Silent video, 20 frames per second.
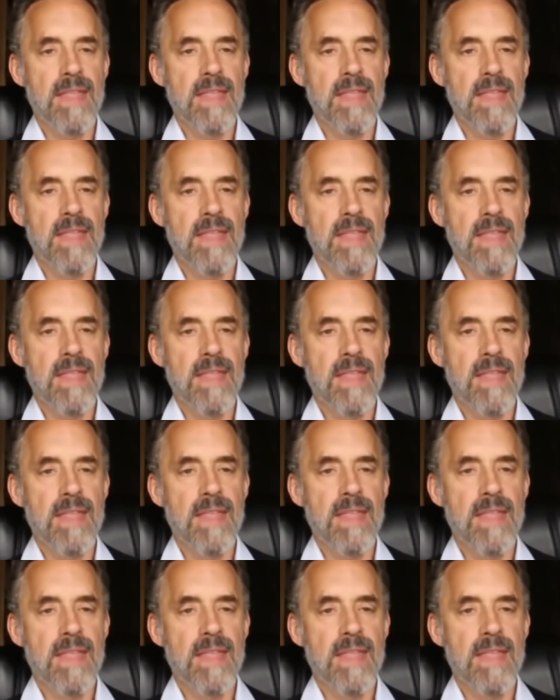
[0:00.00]

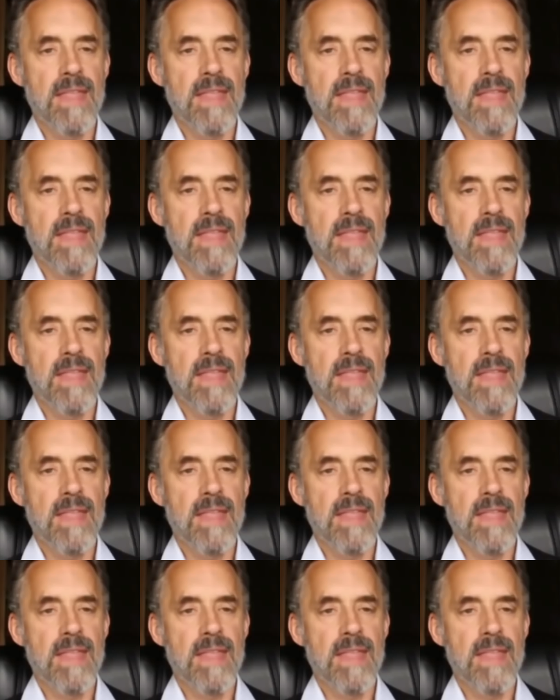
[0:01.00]
No one is speaking in this clip.